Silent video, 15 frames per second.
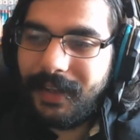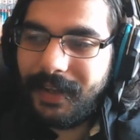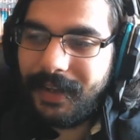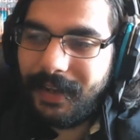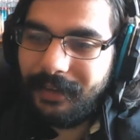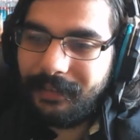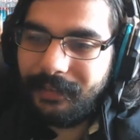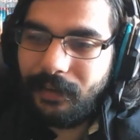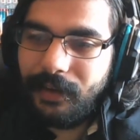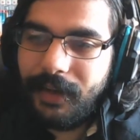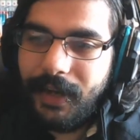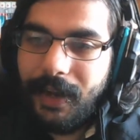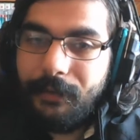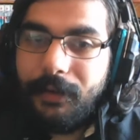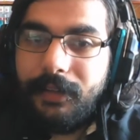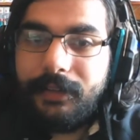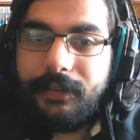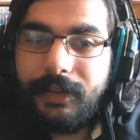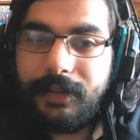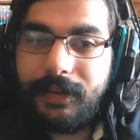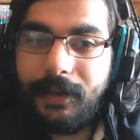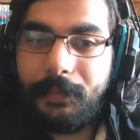Again, sorry I was
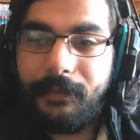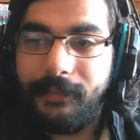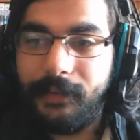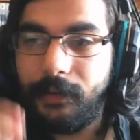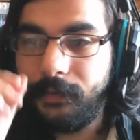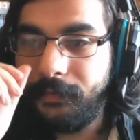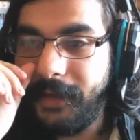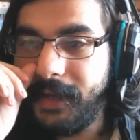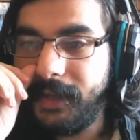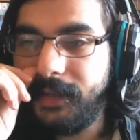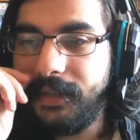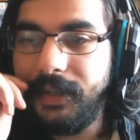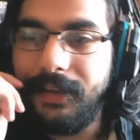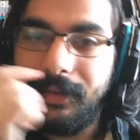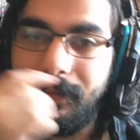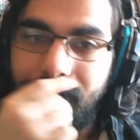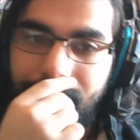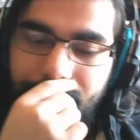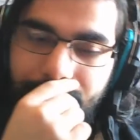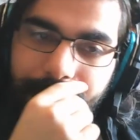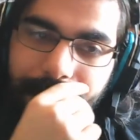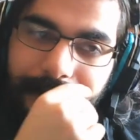a couple of hours late. Uh,
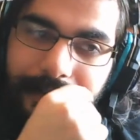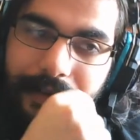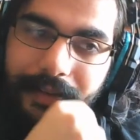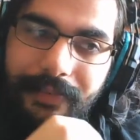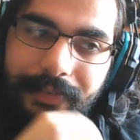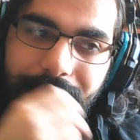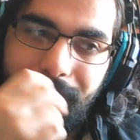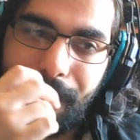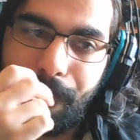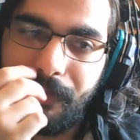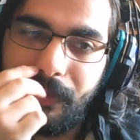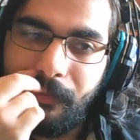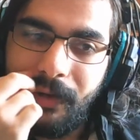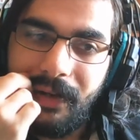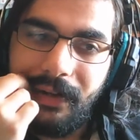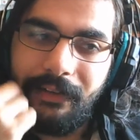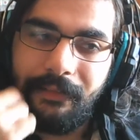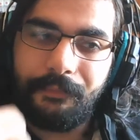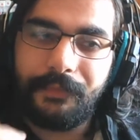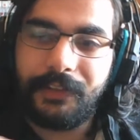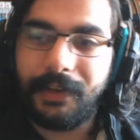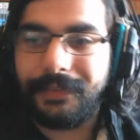it just,
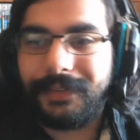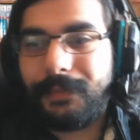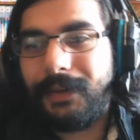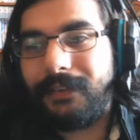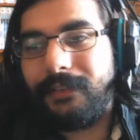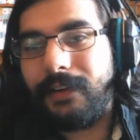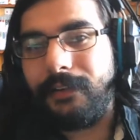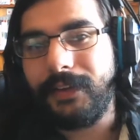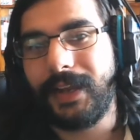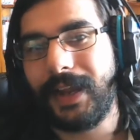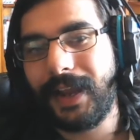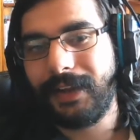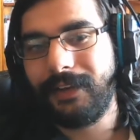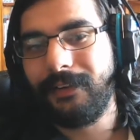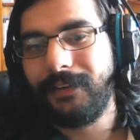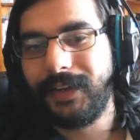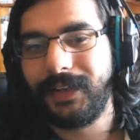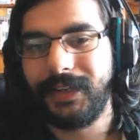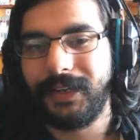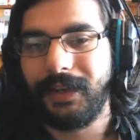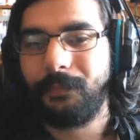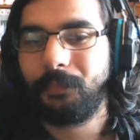well, just came out of I had no
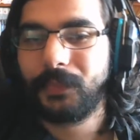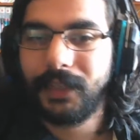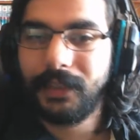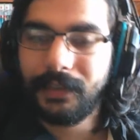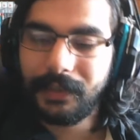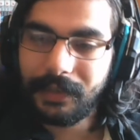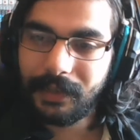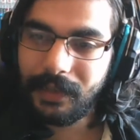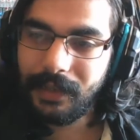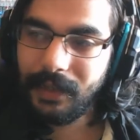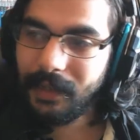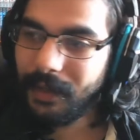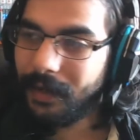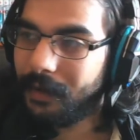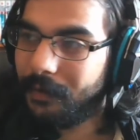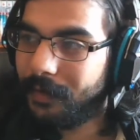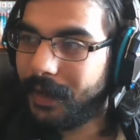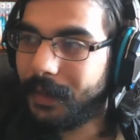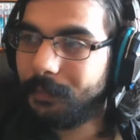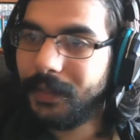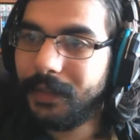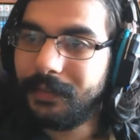idea.
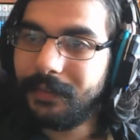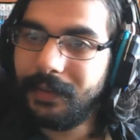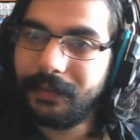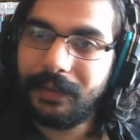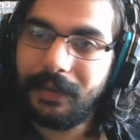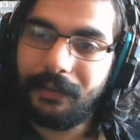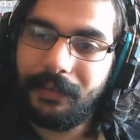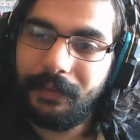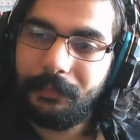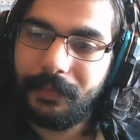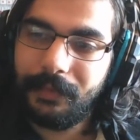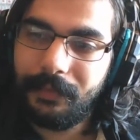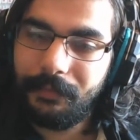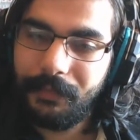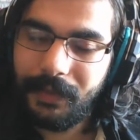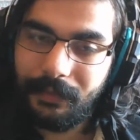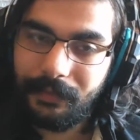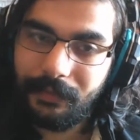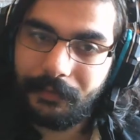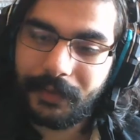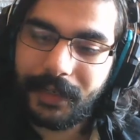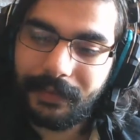Anyway, until next time, mm,
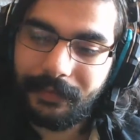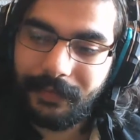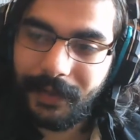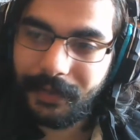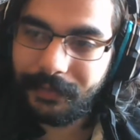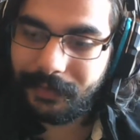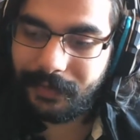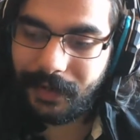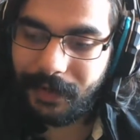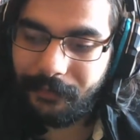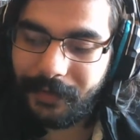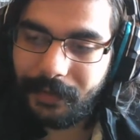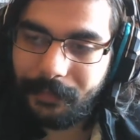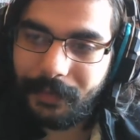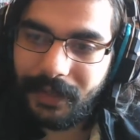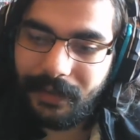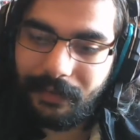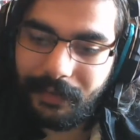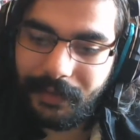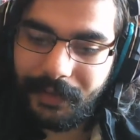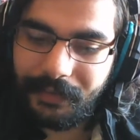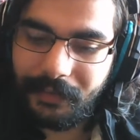don't forget to like, subscribe, ring the
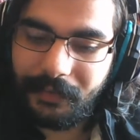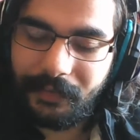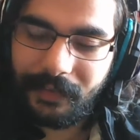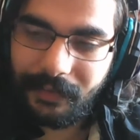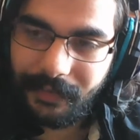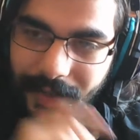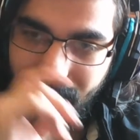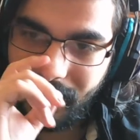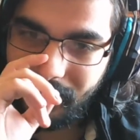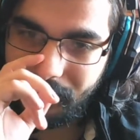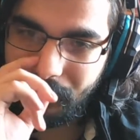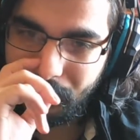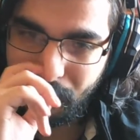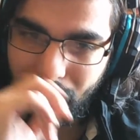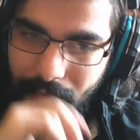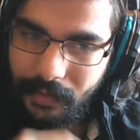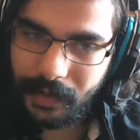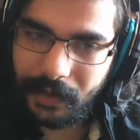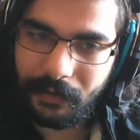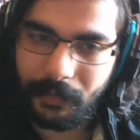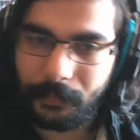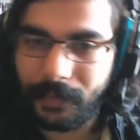bell, you know drill, and as usual,
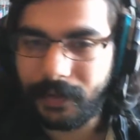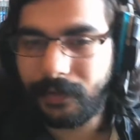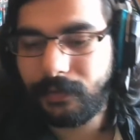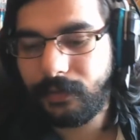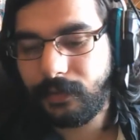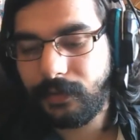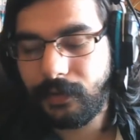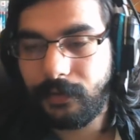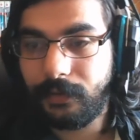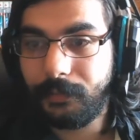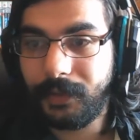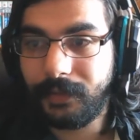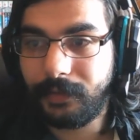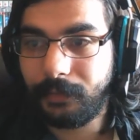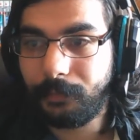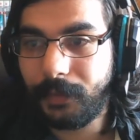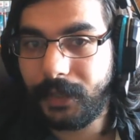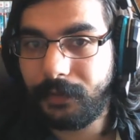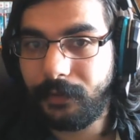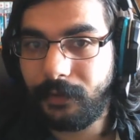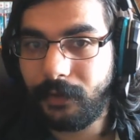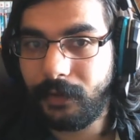euro pound the dollar amounts on
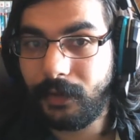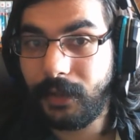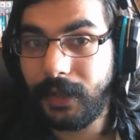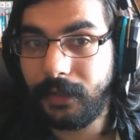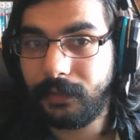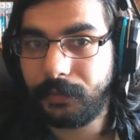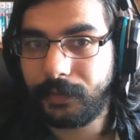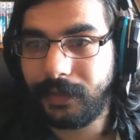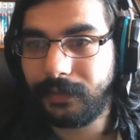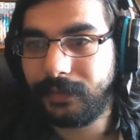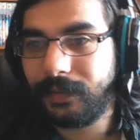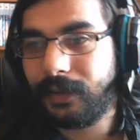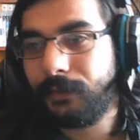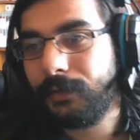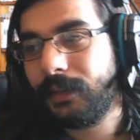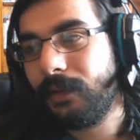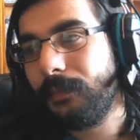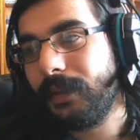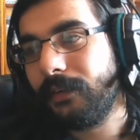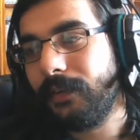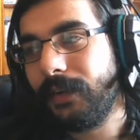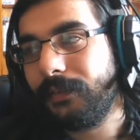Patreon and SubscribeStar would help
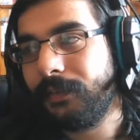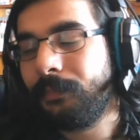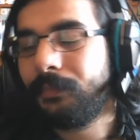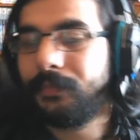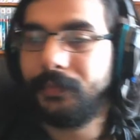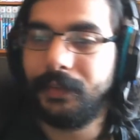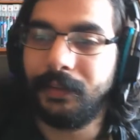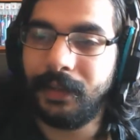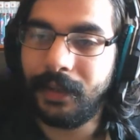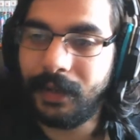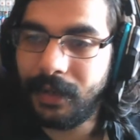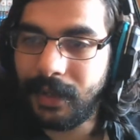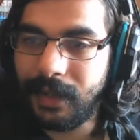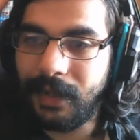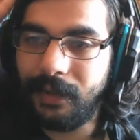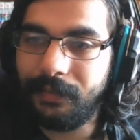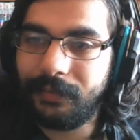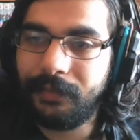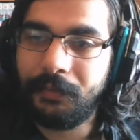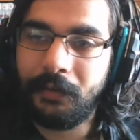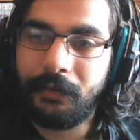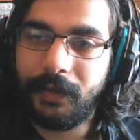me greatly. Till then, I'll
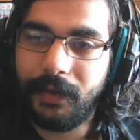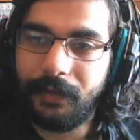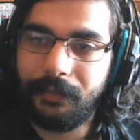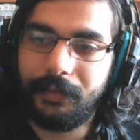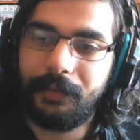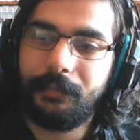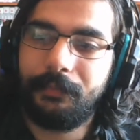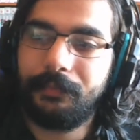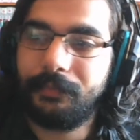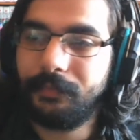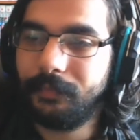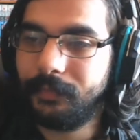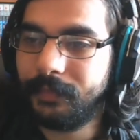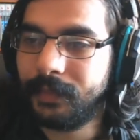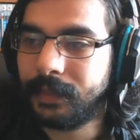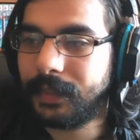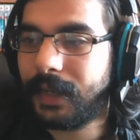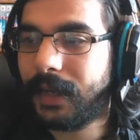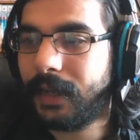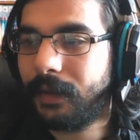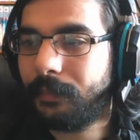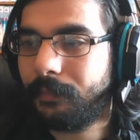see you around.
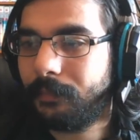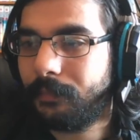Ta-ta!